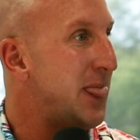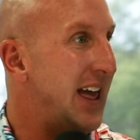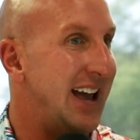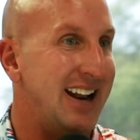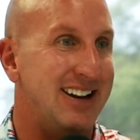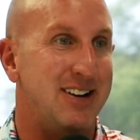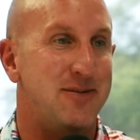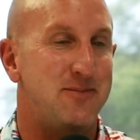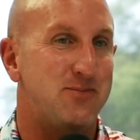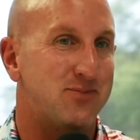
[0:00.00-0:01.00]
And
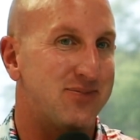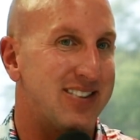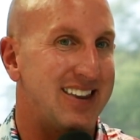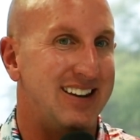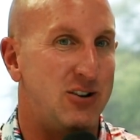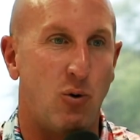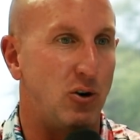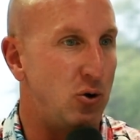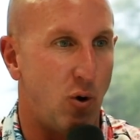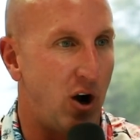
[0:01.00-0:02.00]

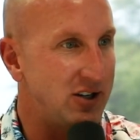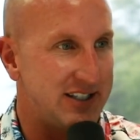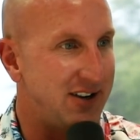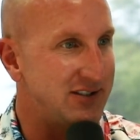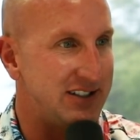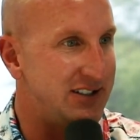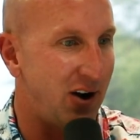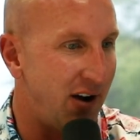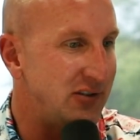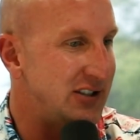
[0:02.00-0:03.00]
to ourselves and
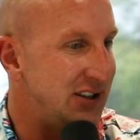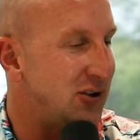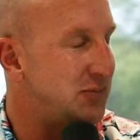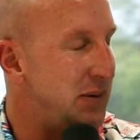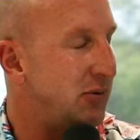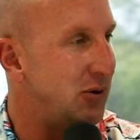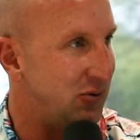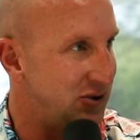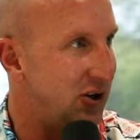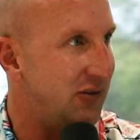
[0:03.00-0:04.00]
to obviously those people that
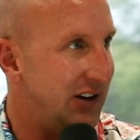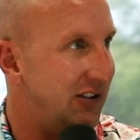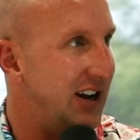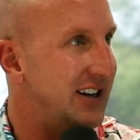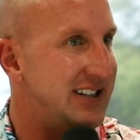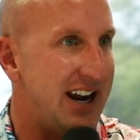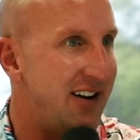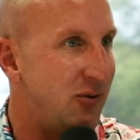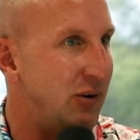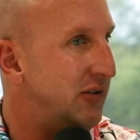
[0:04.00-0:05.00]
we're serving, right? To
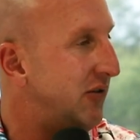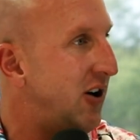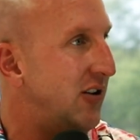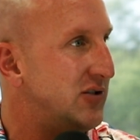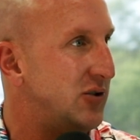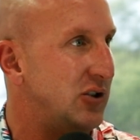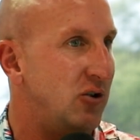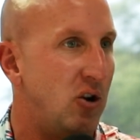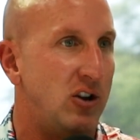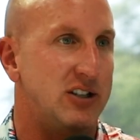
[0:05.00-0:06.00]
everyone involved. So the
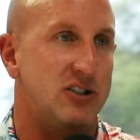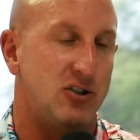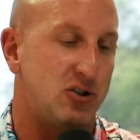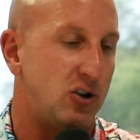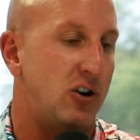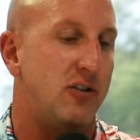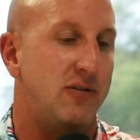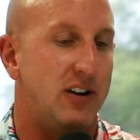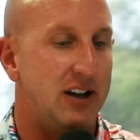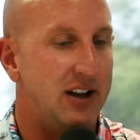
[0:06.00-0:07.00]
goal is to
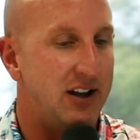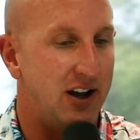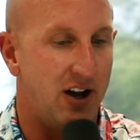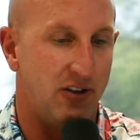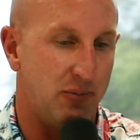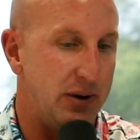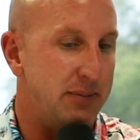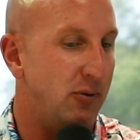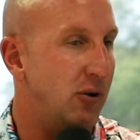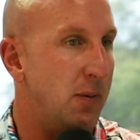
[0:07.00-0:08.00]
serve other
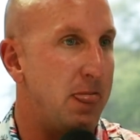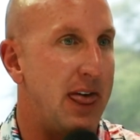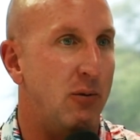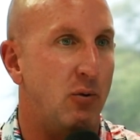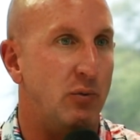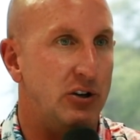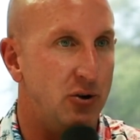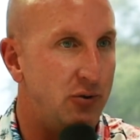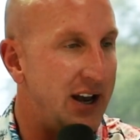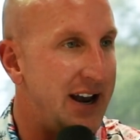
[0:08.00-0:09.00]
people. And when we
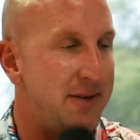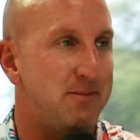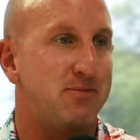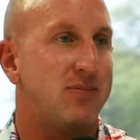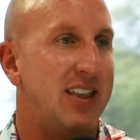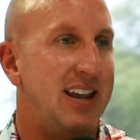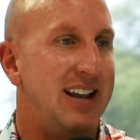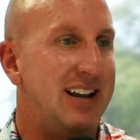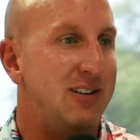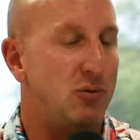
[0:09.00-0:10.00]
do that,
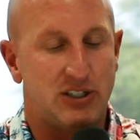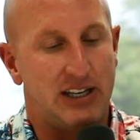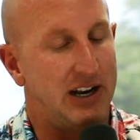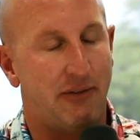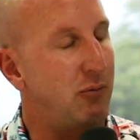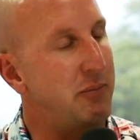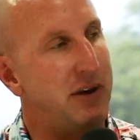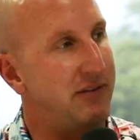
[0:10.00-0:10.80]
once again, everyone